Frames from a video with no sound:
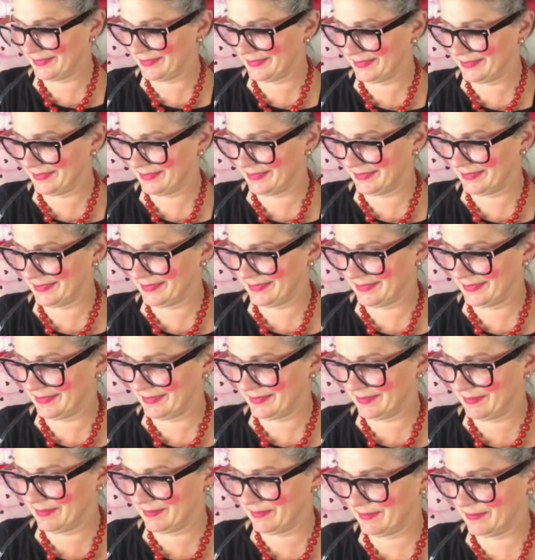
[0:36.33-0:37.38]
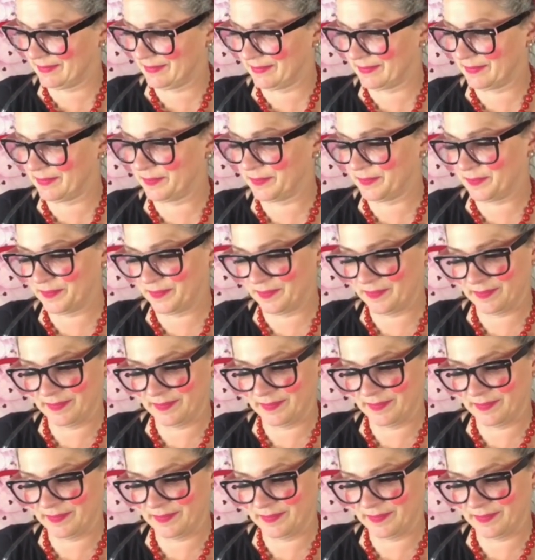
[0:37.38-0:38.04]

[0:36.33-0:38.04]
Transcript: Nobody speaks.